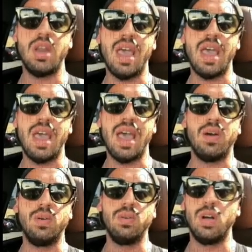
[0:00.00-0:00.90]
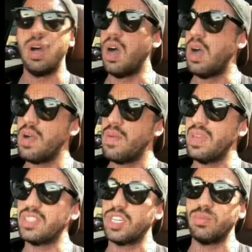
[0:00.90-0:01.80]
Now,
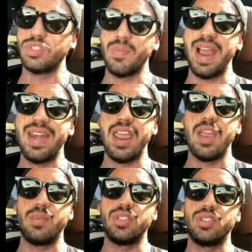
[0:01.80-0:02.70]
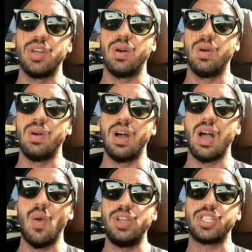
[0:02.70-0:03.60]
in terms of my neighbors, so
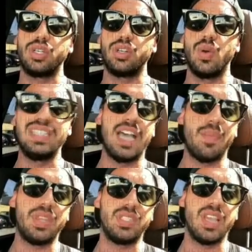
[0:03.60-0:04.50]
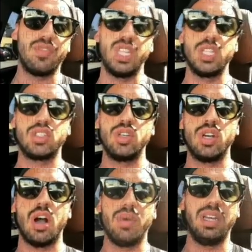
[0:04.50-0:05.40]
I wish I could go in depth and see everything that's going
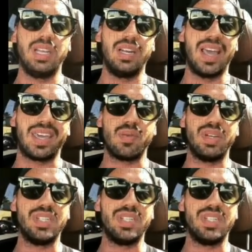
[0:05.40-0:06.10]
on, but legally I can't really